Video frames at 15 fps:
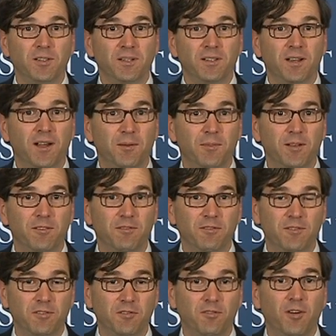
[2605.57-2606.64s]
income,
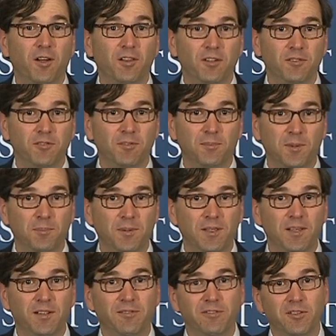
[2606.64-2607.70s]
it's fallen from a
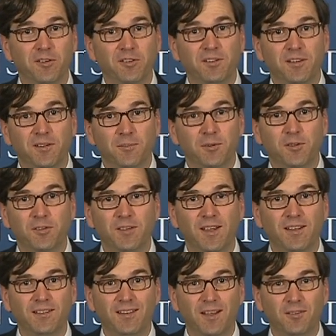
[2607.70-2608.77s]
peak of
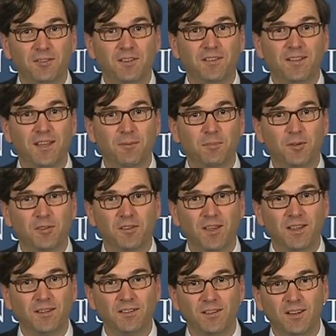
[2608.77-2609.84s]
13% down to
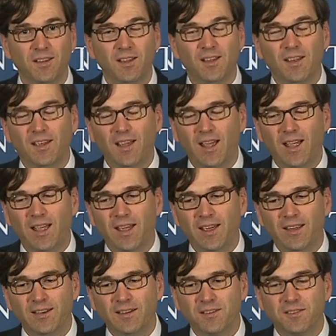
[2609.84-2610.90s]
10%.
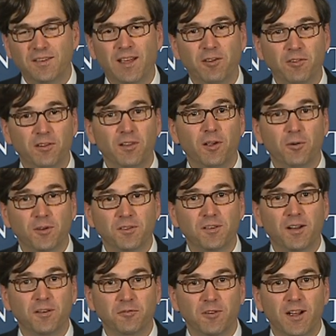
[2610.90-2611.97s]
And is now the lowest
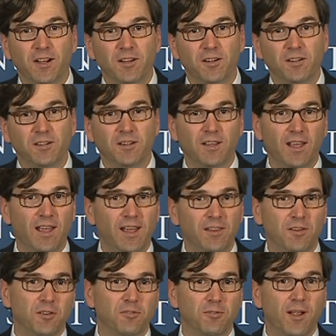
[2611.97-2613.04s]
on record,
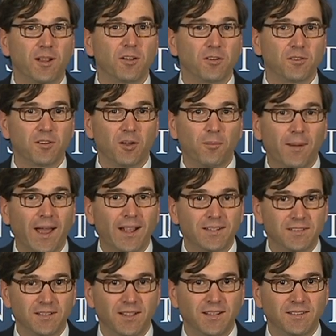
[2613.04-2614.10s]
and those records go back
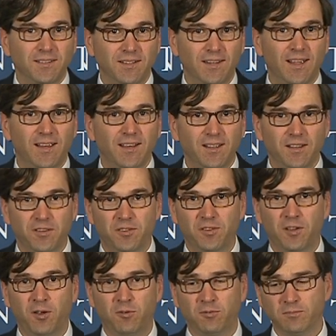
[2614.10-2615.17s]
to 1980.
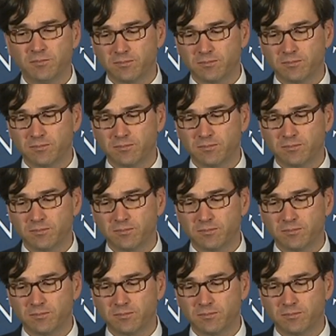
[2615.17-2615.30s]
So